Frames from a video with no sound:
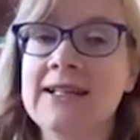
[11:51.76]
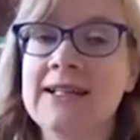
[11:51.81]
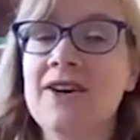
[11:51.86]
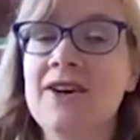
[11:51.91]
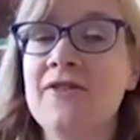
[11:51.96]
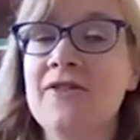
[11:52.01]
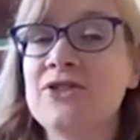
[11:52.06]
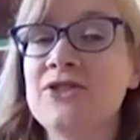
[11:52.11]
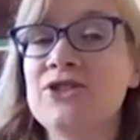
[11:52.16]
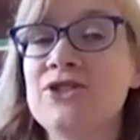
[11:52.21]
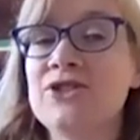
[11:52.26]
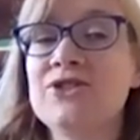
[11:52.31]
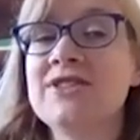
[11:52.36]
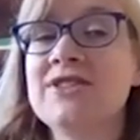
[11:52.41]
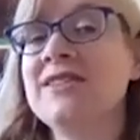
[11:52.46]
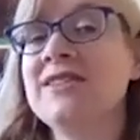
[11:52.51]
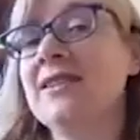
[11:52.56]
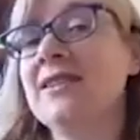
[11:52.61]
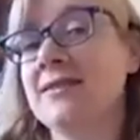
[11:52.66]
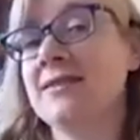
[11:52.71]
It
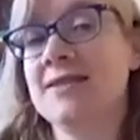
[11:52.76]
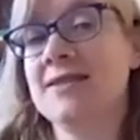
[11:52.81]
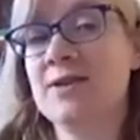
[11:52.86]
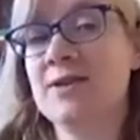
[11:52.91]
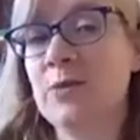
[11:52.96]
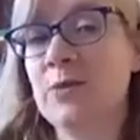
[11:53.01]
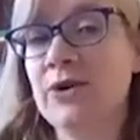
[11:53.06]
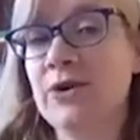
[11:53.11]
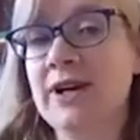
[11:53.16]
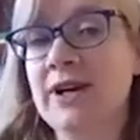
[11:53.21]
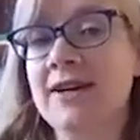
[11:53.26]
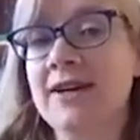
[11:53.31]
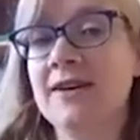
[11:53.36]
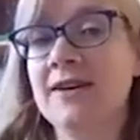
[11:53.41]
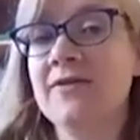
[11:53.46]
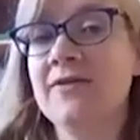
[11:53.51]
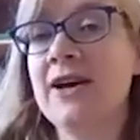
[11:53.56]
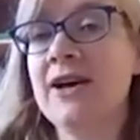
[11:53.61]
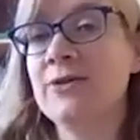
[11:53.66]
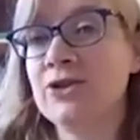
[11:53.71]
offers just a little
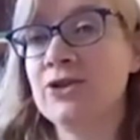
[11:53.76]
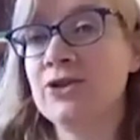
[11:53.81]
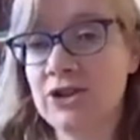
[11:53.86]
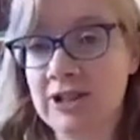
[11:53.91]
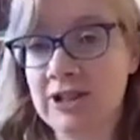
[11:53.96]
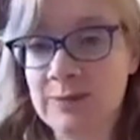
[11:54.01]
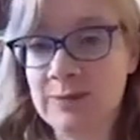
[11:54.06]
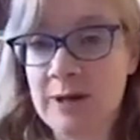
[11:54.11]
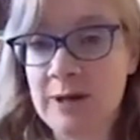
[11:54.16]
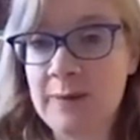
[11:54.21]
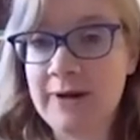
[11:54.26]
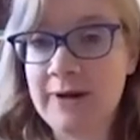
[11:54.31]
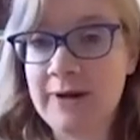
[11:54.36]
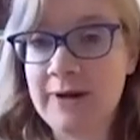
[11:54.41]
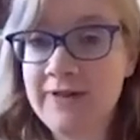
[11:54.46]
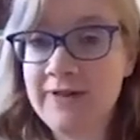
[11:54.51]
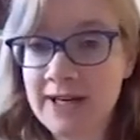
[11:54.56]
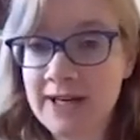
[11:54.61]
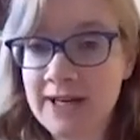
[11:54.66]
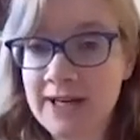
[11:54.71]
summary of how a child might
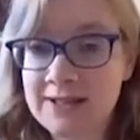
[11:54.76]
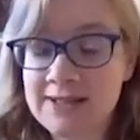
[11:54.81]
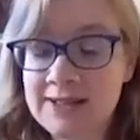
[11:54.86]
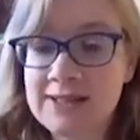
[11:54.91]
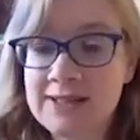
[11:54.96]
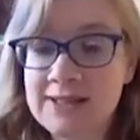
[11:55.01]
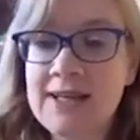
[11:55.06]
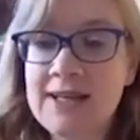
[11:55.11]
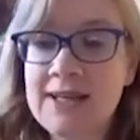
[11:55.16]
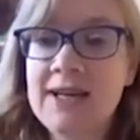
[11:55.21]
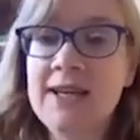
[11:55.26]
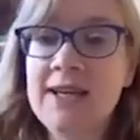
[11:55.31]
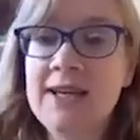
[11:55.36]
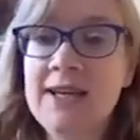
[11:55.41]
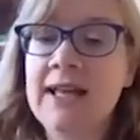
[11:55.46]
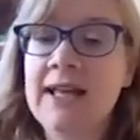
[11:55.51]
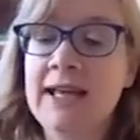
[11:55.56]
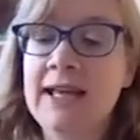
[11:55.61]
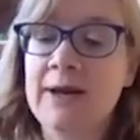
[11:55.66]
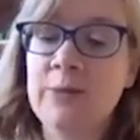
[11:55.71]
be affected
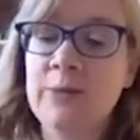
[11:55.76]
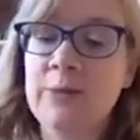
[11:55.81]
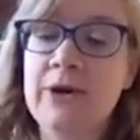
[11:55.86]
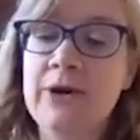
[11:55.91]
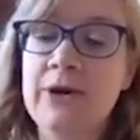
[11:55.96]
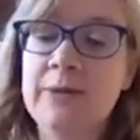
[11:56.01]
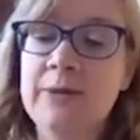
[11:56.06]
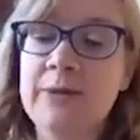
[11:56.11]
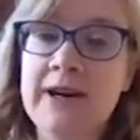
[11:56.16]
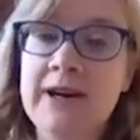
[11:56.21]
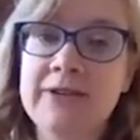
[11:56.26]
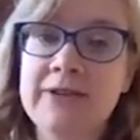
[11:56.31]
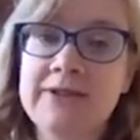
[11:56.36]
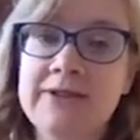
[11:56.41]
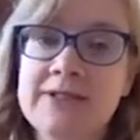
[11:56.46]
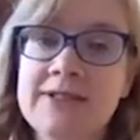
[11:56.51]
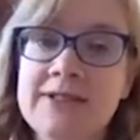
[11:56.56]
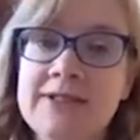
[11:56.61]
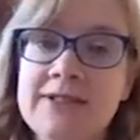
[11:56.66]
when a parent,